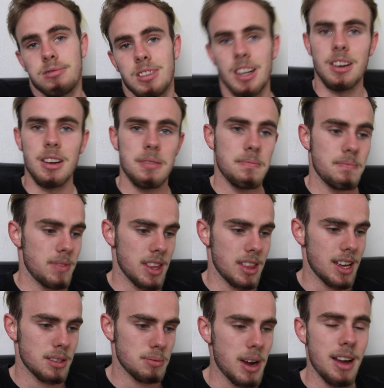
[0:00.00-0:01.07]
You know,
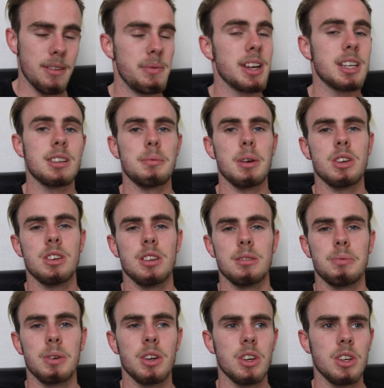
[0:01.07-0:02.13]
that's why I have mixed emotions
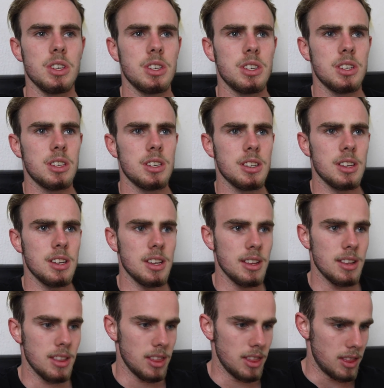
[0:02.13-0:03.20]
because
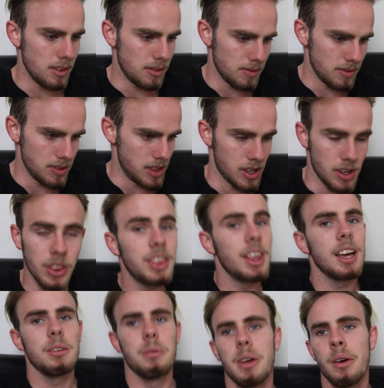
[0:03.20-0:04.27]
the the good
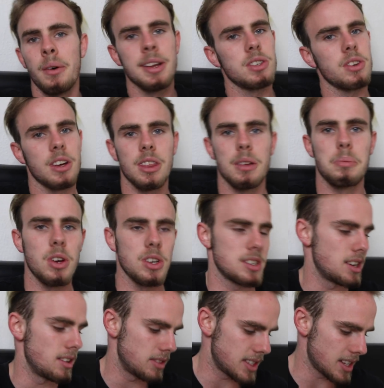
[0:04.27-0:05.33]
thing, we always look at the
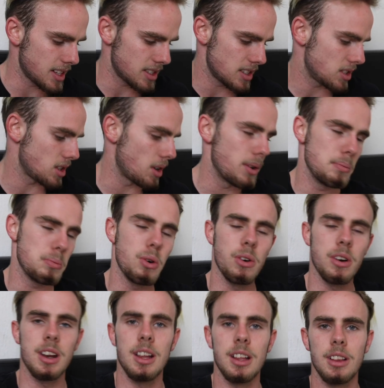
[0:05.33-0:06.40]
positives. That's so
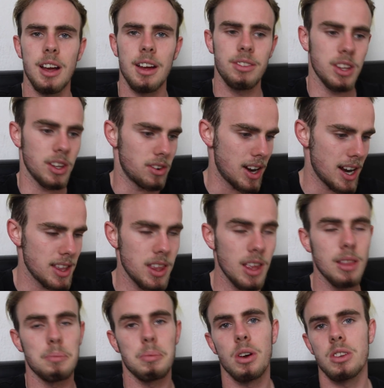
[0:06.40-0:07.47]
important in life. The great
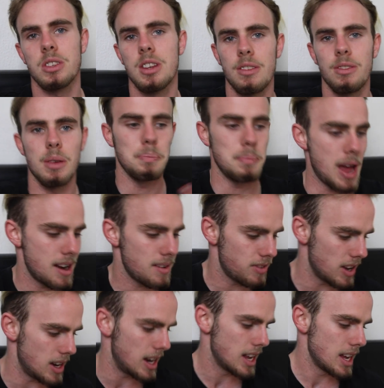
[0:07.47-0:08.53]
thing, the positive, the
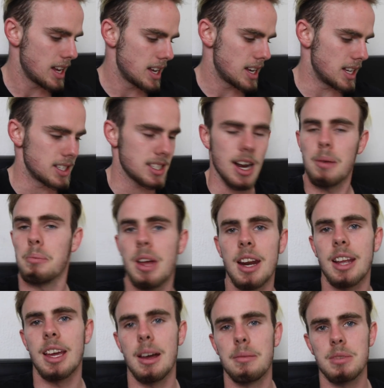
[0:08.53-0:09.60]
benefit is that I'm
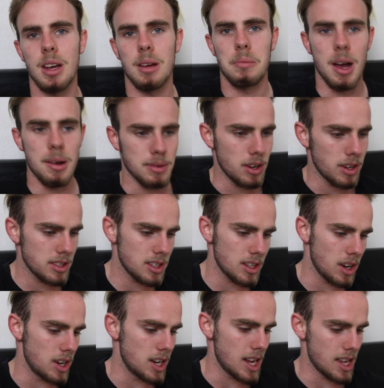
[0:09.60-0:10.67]
getting game time. I'm going to
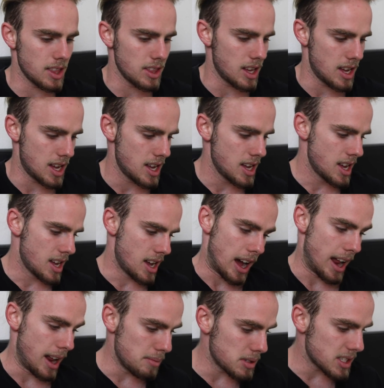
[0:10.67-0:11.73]
go down there.
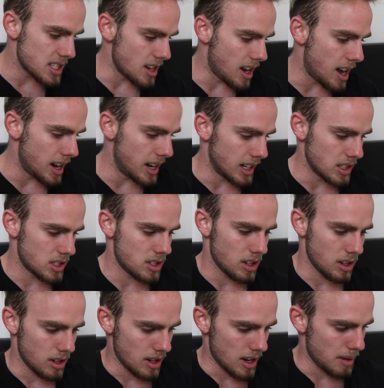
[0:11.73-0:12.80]
I am starting,
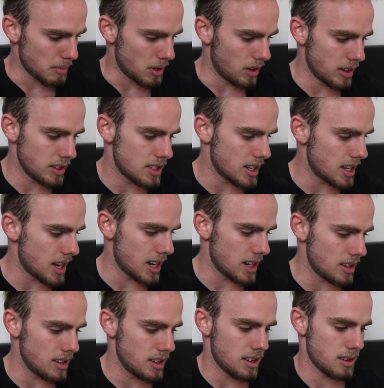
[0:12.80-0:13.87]
so I'm going to
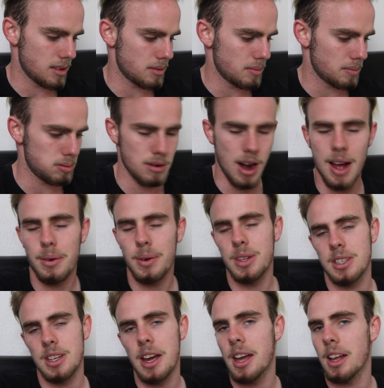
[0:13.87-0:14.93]
get, you know, I
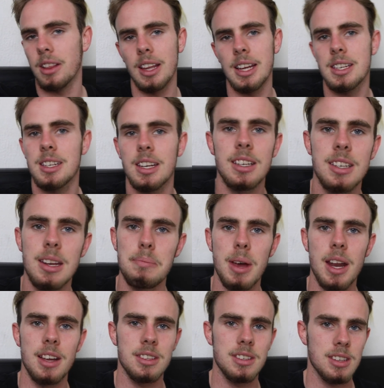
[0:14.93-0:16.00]
would say at least sixty
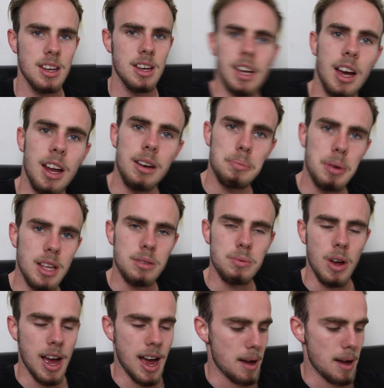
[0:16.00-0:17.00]
minutes. It kind of depends what